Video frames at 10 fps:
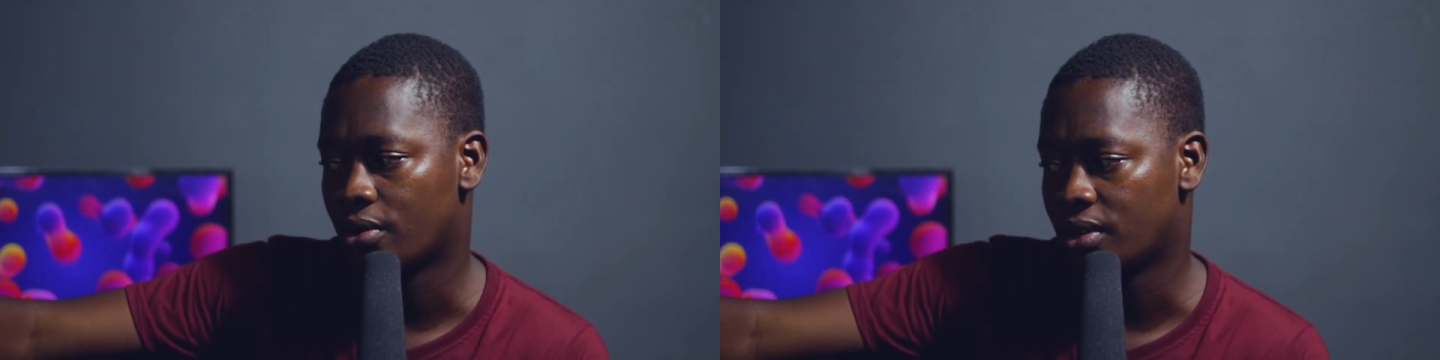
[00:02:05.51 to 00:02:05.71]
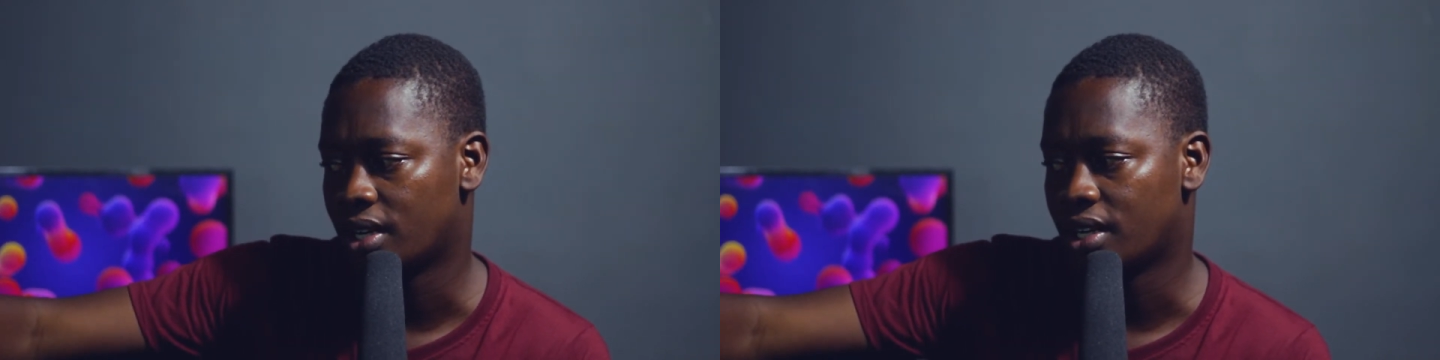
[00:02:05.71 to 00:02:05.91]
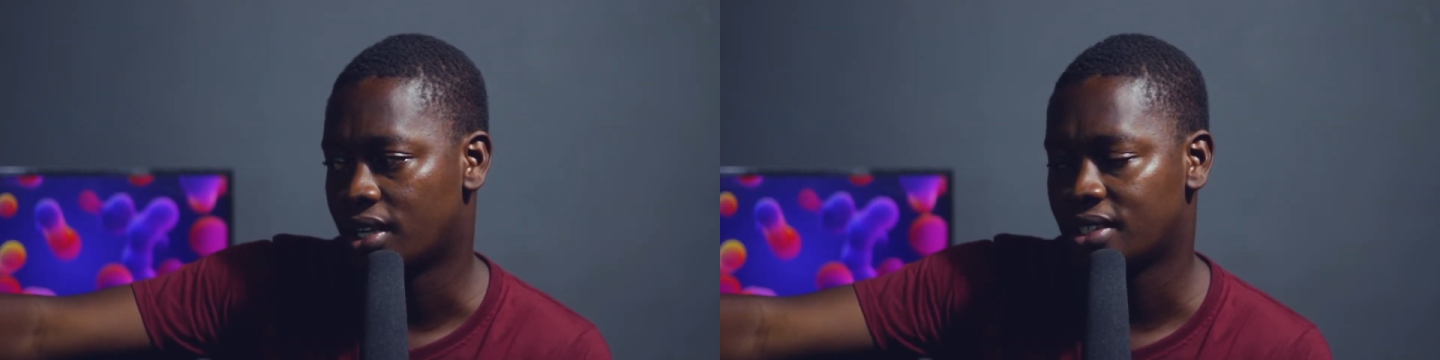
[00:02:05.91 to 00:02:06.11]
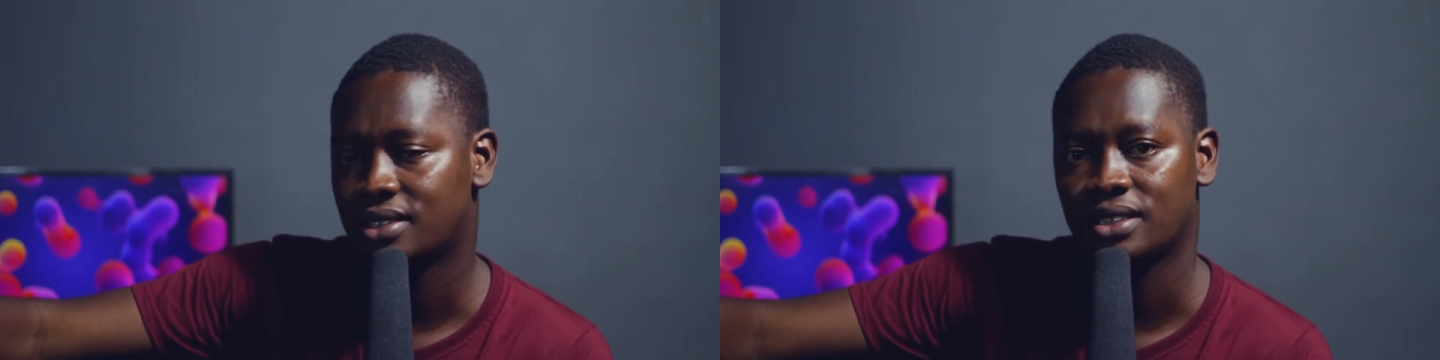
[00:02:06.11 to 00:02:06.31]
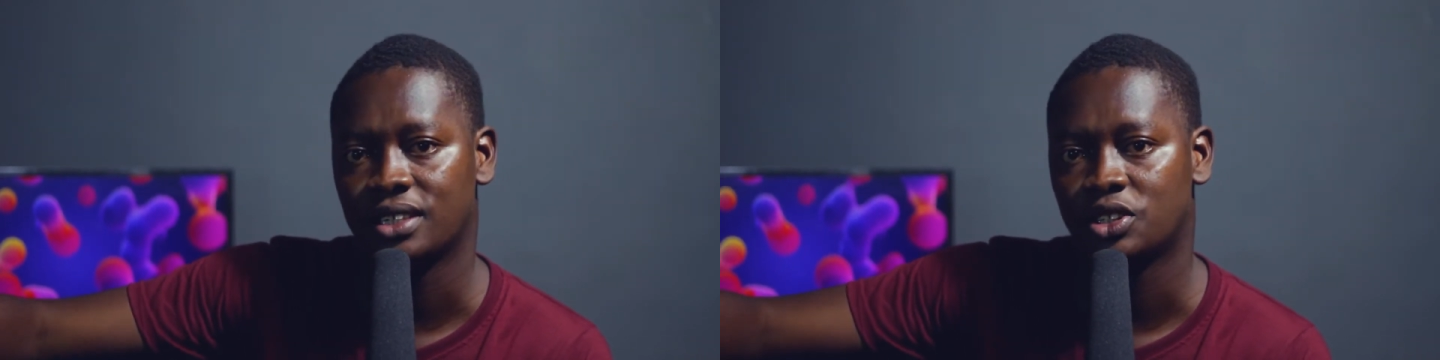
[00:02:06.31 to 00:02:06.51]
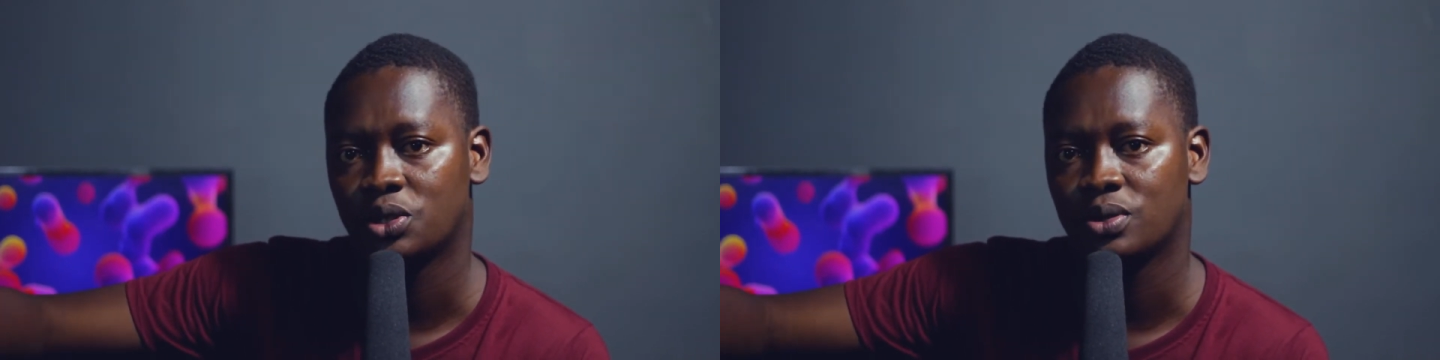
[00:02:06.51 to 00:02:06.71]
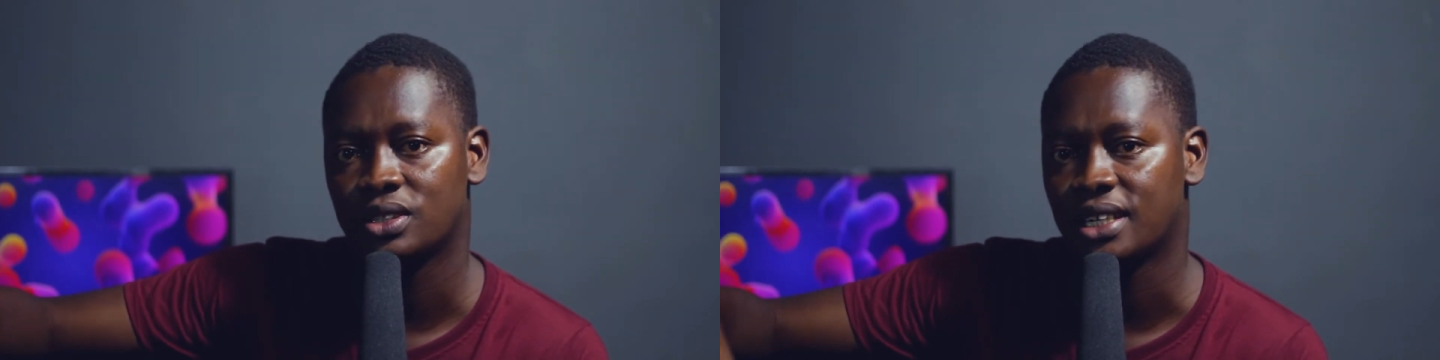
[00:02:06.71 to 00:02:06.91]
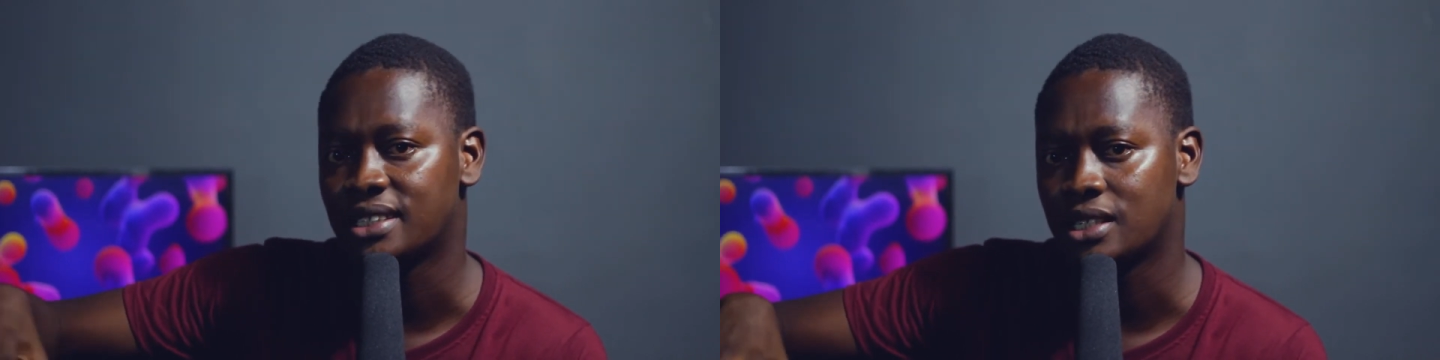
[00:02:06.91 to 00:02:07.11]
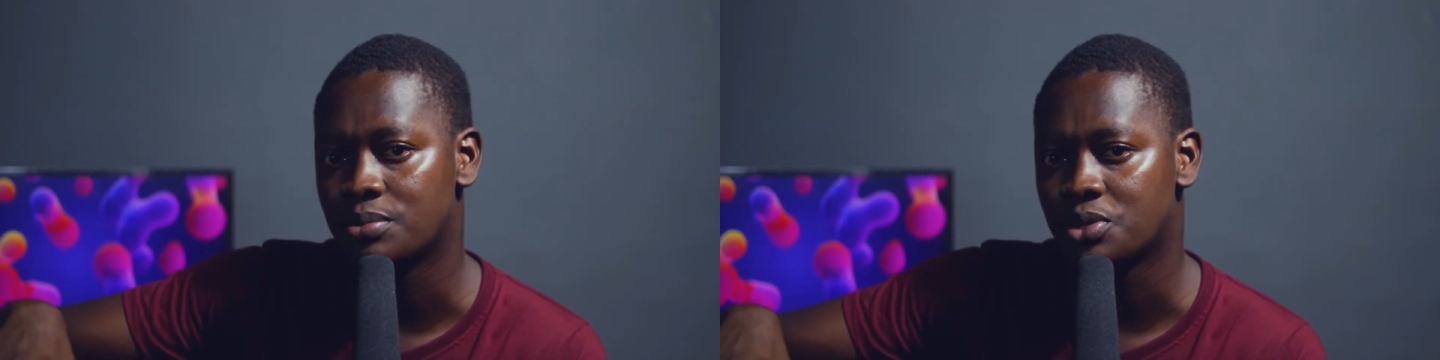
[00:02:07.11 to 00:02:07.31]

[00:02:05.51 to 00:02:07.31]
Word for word: on this it shows a sleep